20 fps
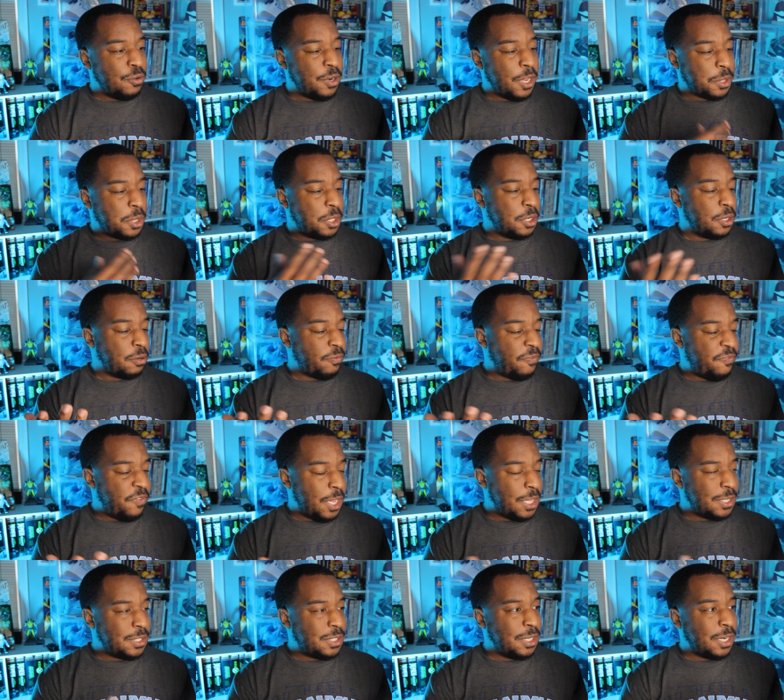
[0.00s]
nothing
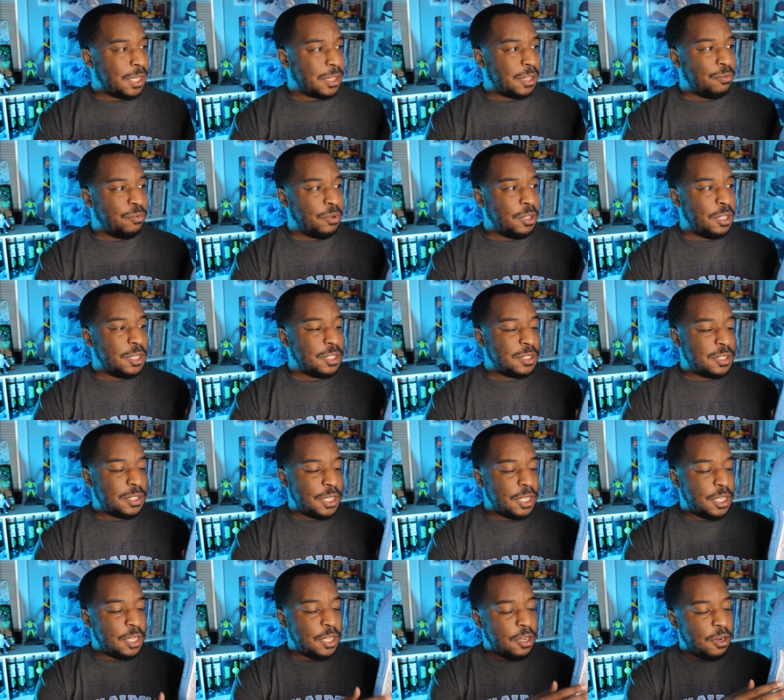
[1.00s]
fancy, nothing really to
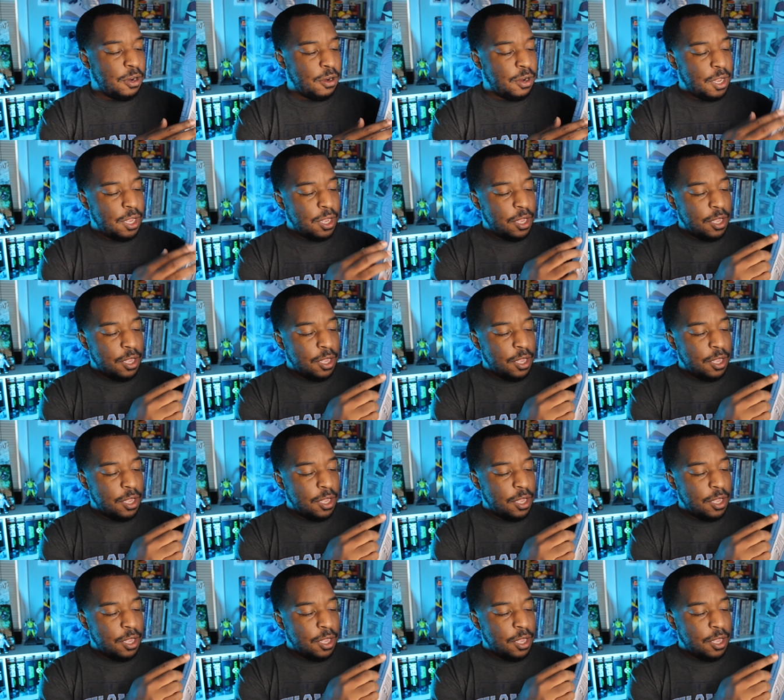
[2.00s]
see here.